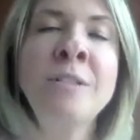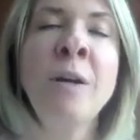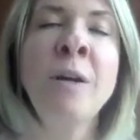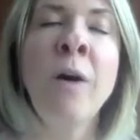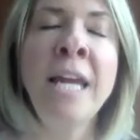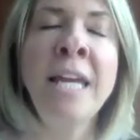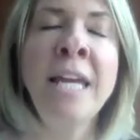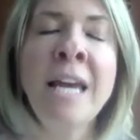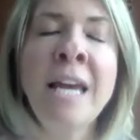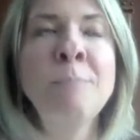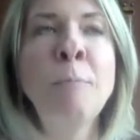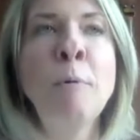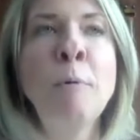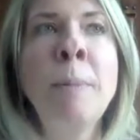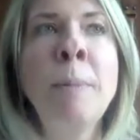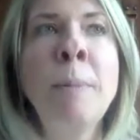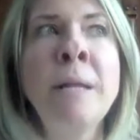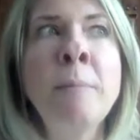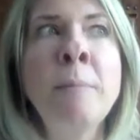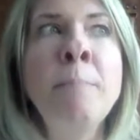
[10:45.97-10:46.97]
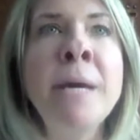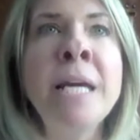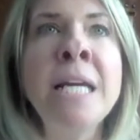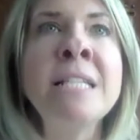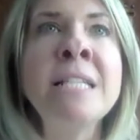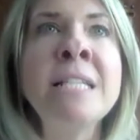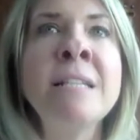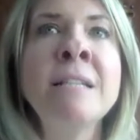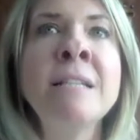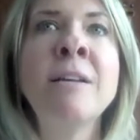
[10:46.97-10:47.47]
So I guess probably the
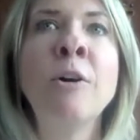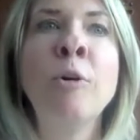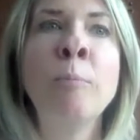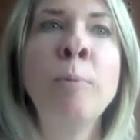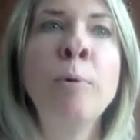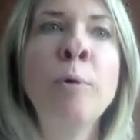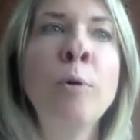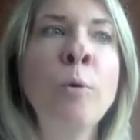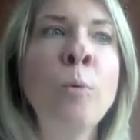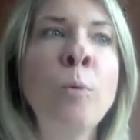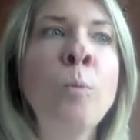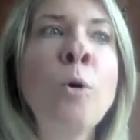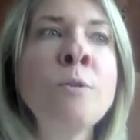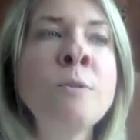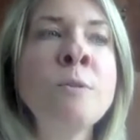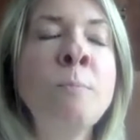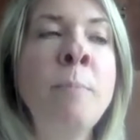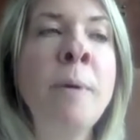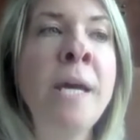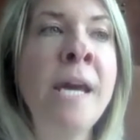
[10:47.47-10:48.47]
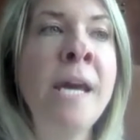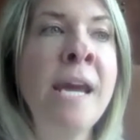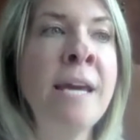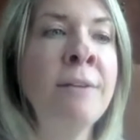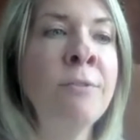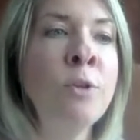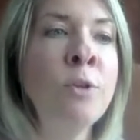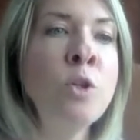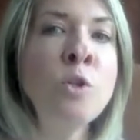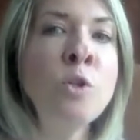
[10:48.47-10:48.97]
biggest example was
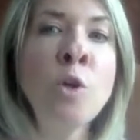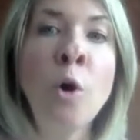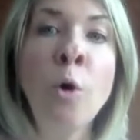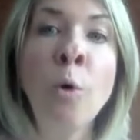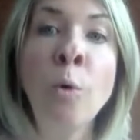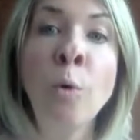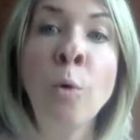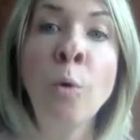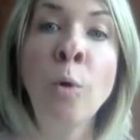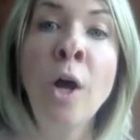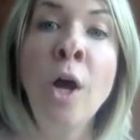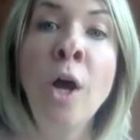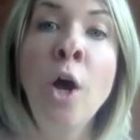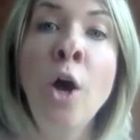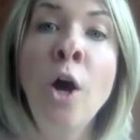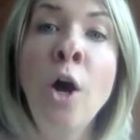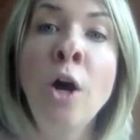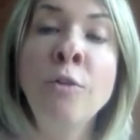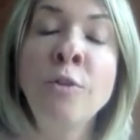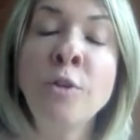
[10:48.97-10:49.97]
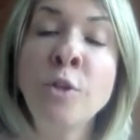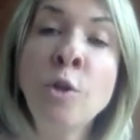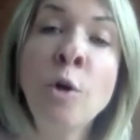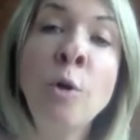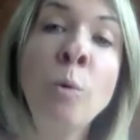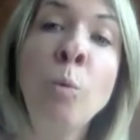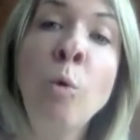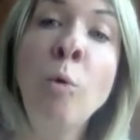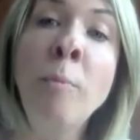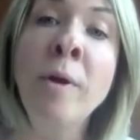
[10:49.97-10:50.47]
being the sole the
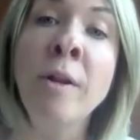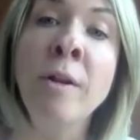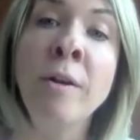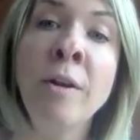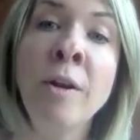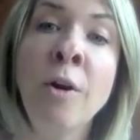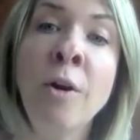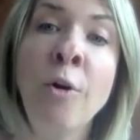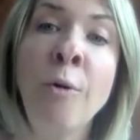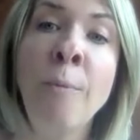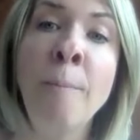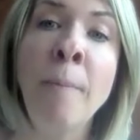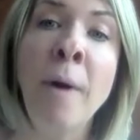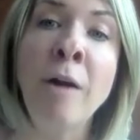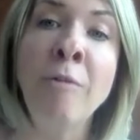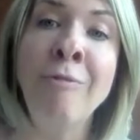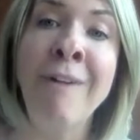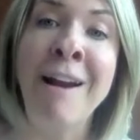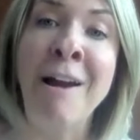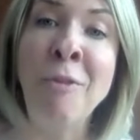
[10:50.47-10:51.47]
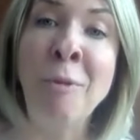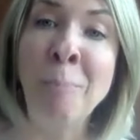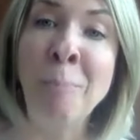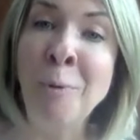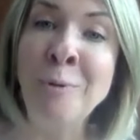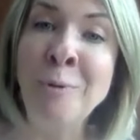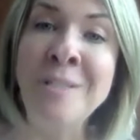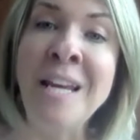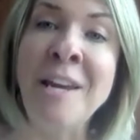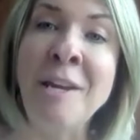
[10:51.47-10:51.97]
sole woman um, around the
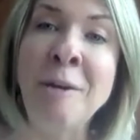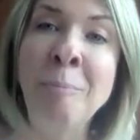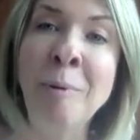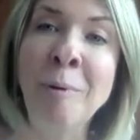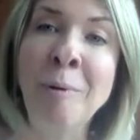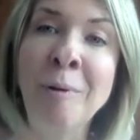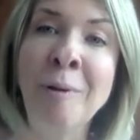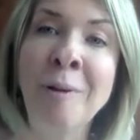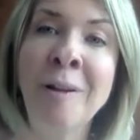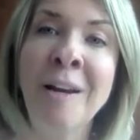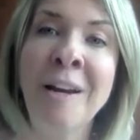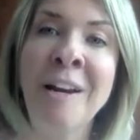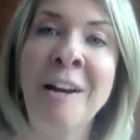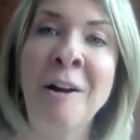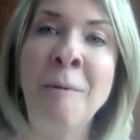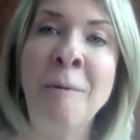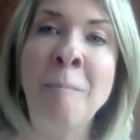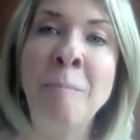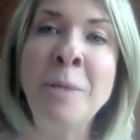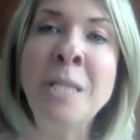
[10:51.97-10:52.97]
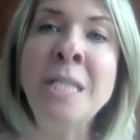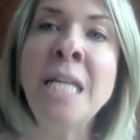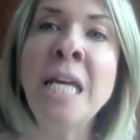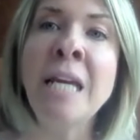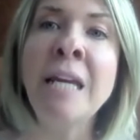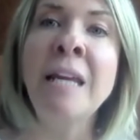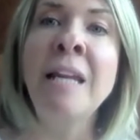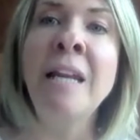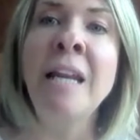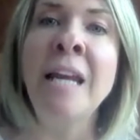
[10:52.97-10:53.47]
board table, um,
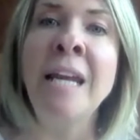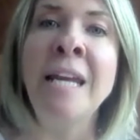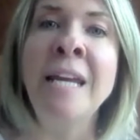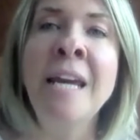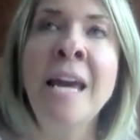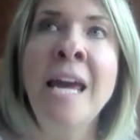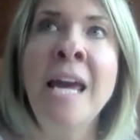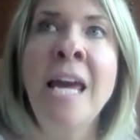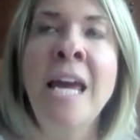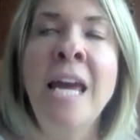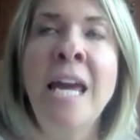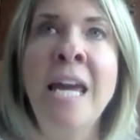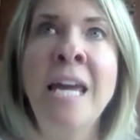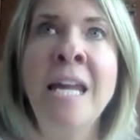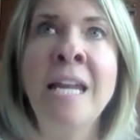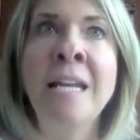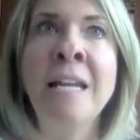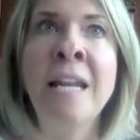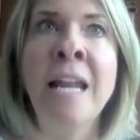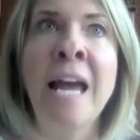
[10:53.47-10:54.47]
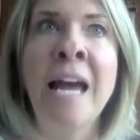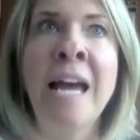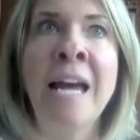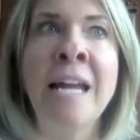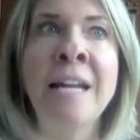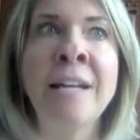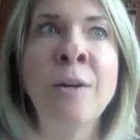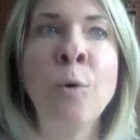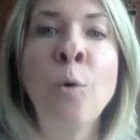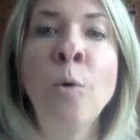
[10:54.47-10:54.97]
particularly in
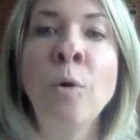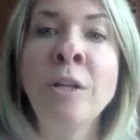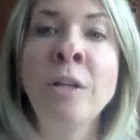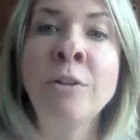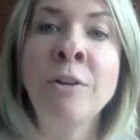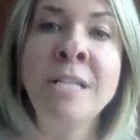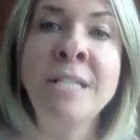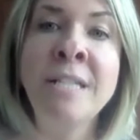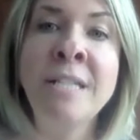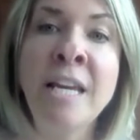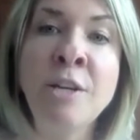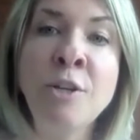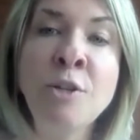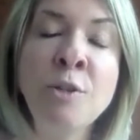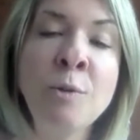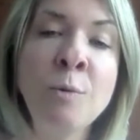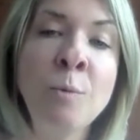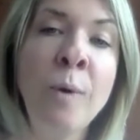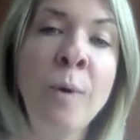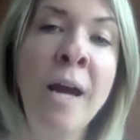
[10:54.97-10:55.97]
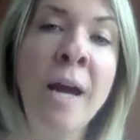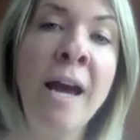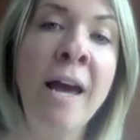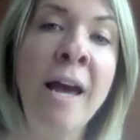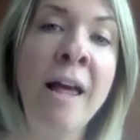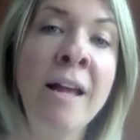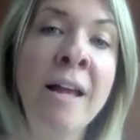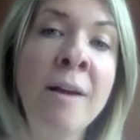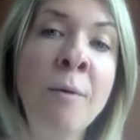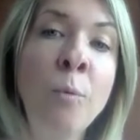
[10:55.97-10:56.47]
an organization
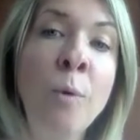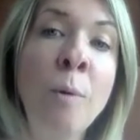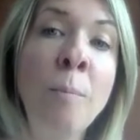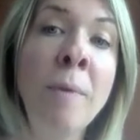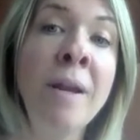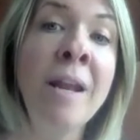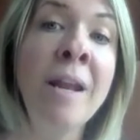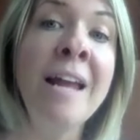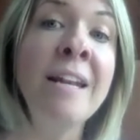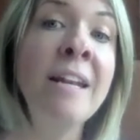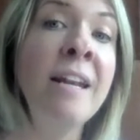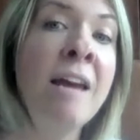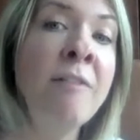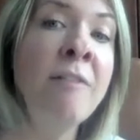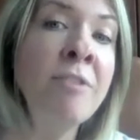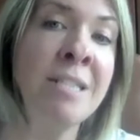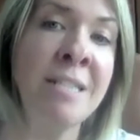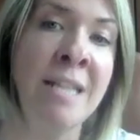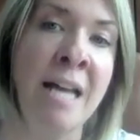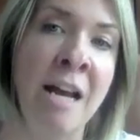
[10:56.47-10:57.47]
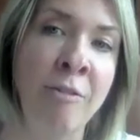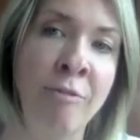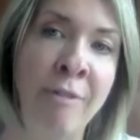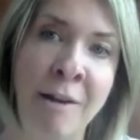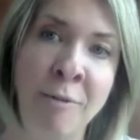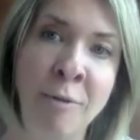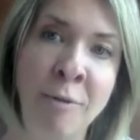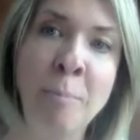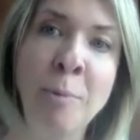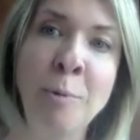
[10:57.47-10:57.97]
where women had never sat
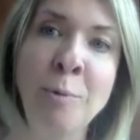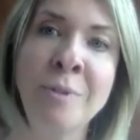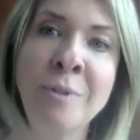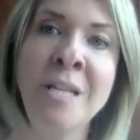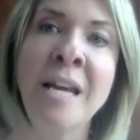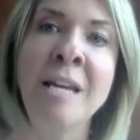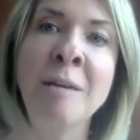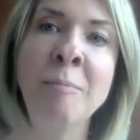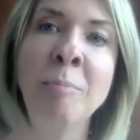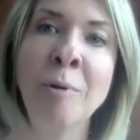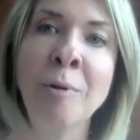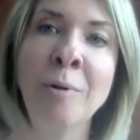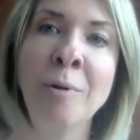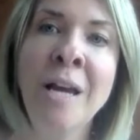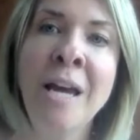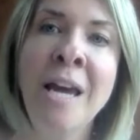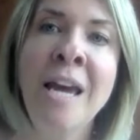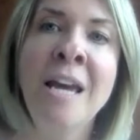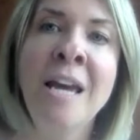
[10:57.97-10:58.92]
around the board table.